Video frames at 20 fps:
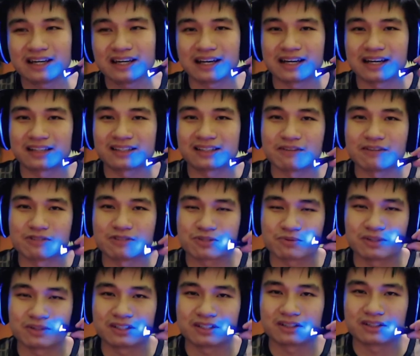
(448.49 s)
and I think there was
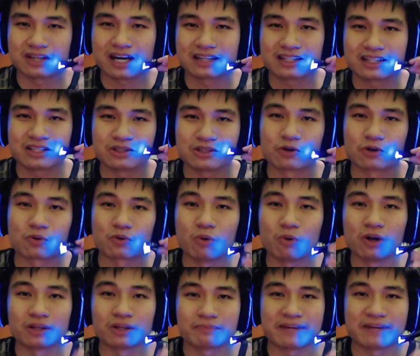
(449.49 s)
really, I think your
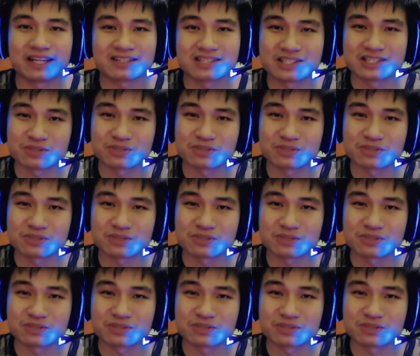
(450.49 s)
world, Maty, is